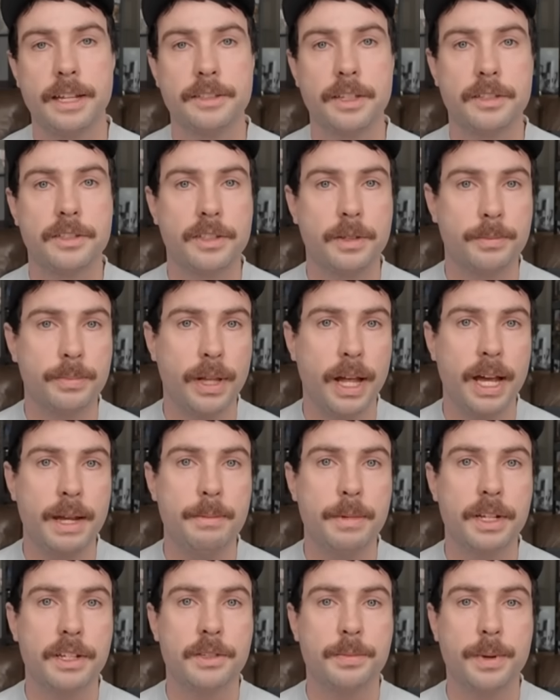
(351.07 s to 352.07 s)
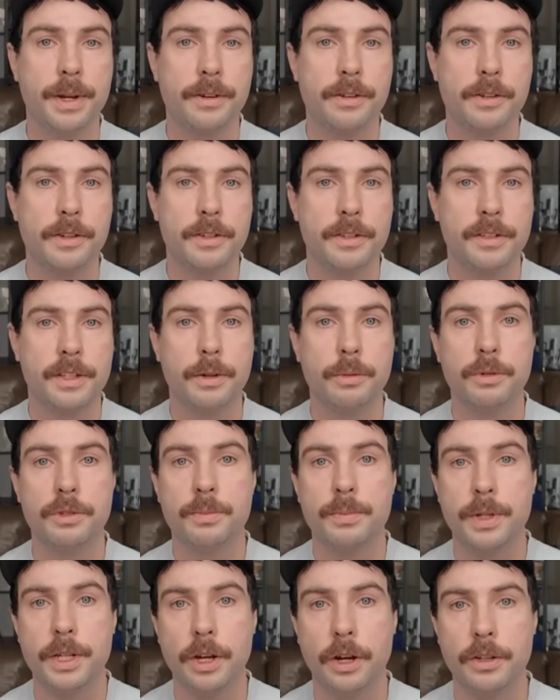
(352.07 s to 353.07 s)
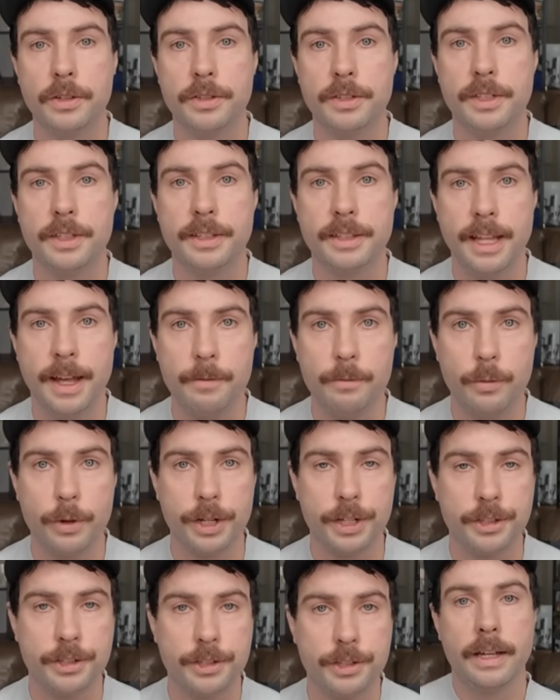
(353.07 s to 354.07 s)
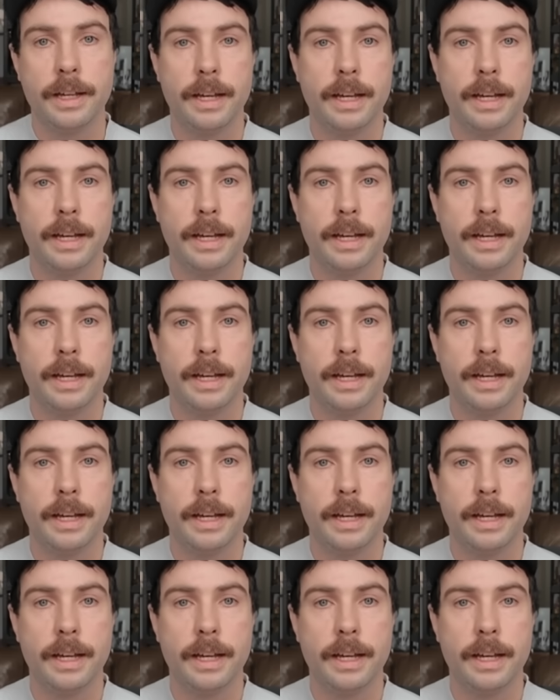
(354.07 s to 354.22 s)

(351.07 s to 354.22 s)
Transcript: as a sublime experience that was beyond language.